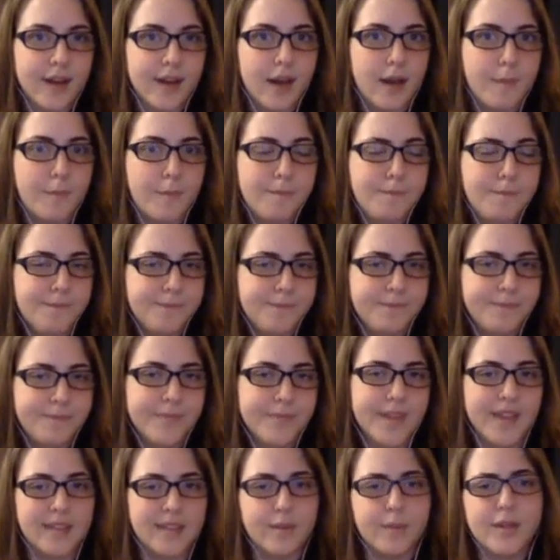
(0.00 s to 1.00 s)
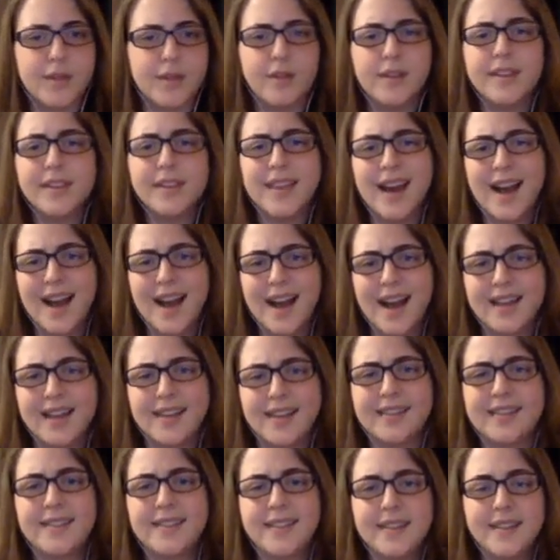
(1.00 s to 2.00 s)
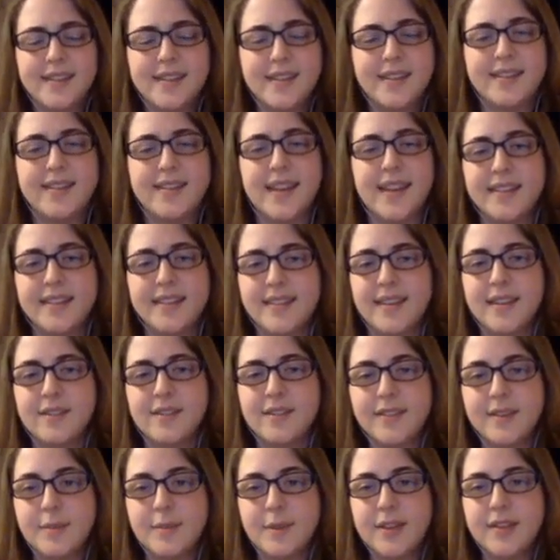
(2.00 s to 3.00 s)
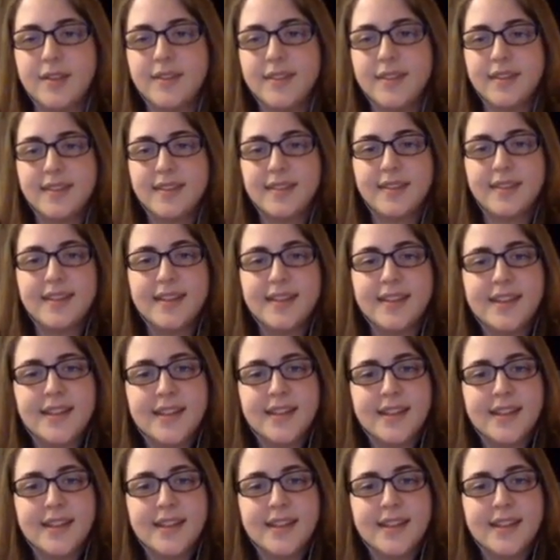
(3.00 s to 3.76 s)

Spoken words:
when you get the highest density of species.